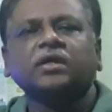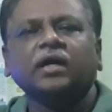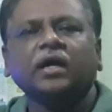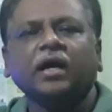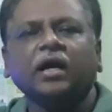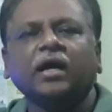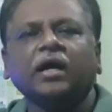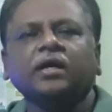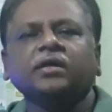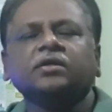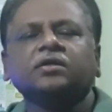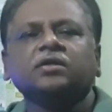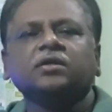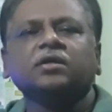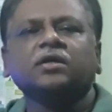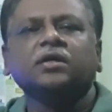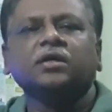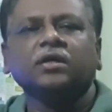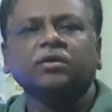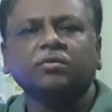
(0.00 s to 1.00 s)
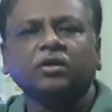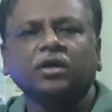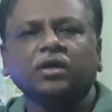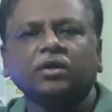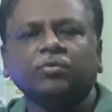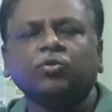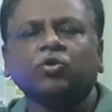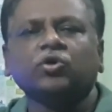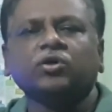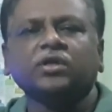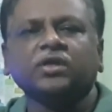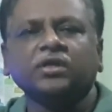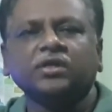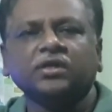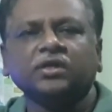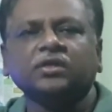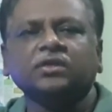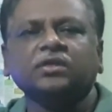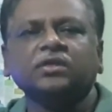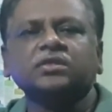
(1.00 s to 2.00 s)
and report it
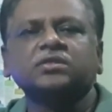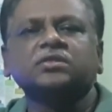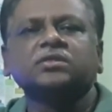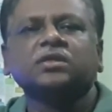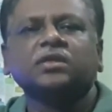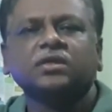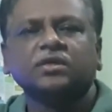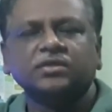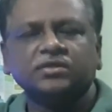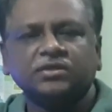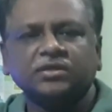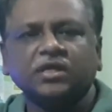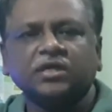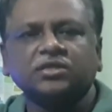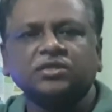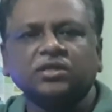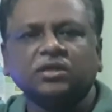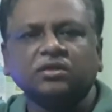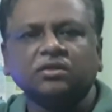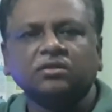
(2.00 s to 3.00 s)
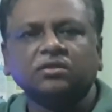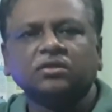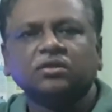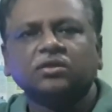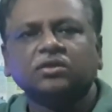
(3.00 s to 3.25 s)
in this section.